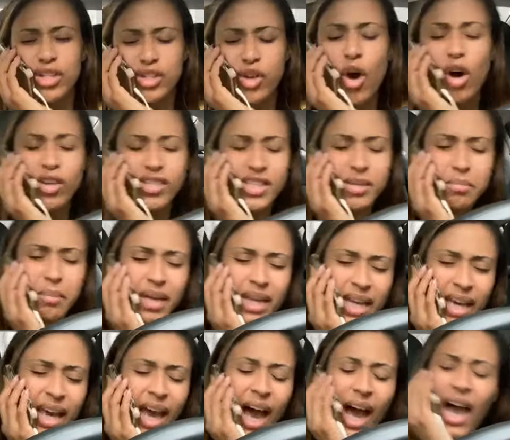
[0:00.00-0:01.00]
is causing
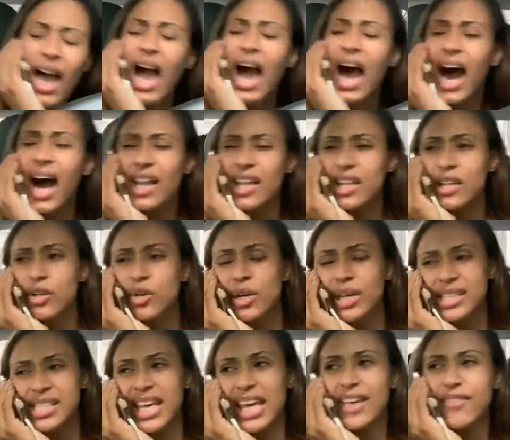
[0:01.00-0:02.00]
many,
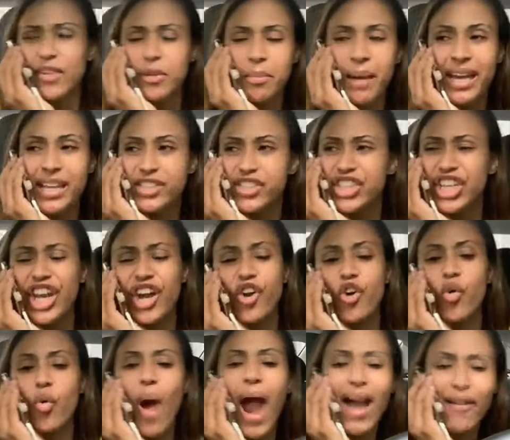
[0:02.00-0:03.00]
hallelujah, to even make
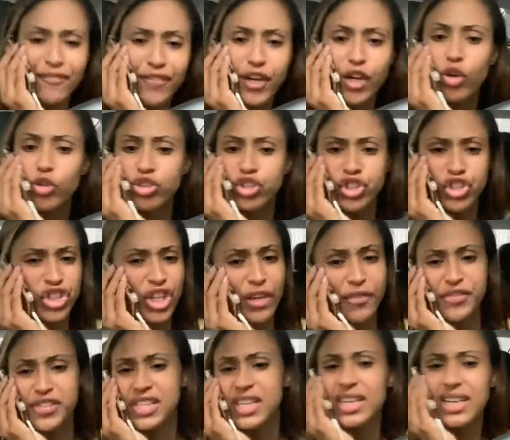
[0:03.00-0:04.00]
geographical
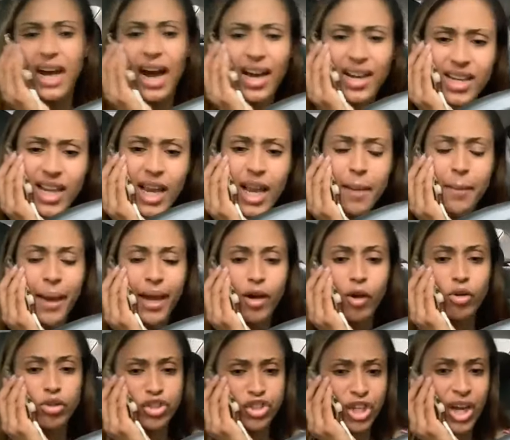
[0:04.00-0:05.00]
shifts. And what
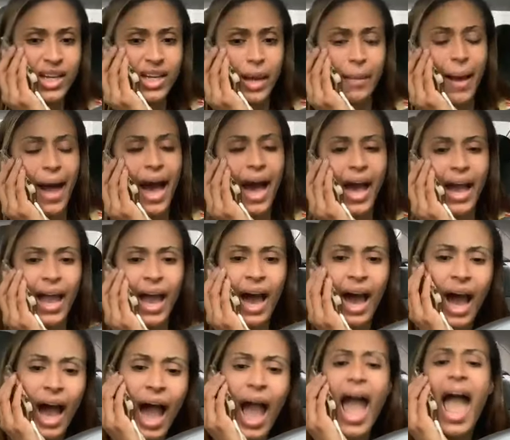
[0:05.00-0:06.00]

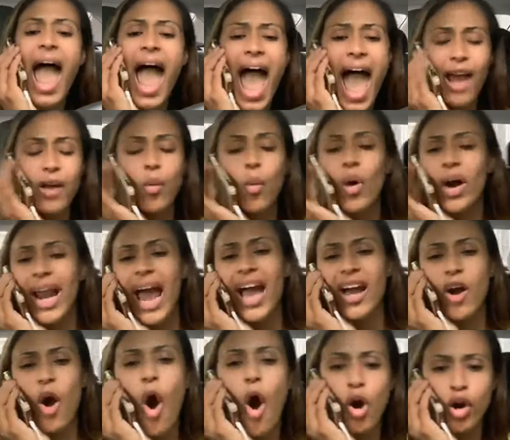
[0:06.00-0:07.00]
I
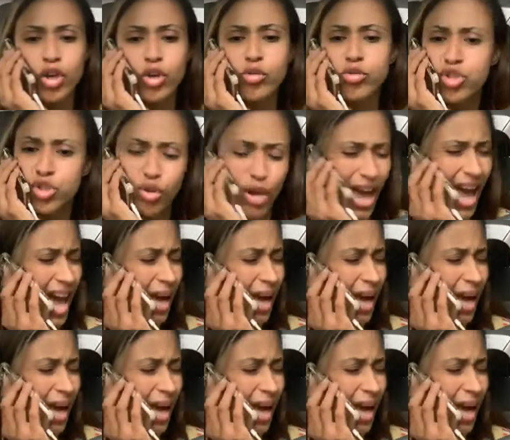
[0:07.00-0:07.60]
call you to,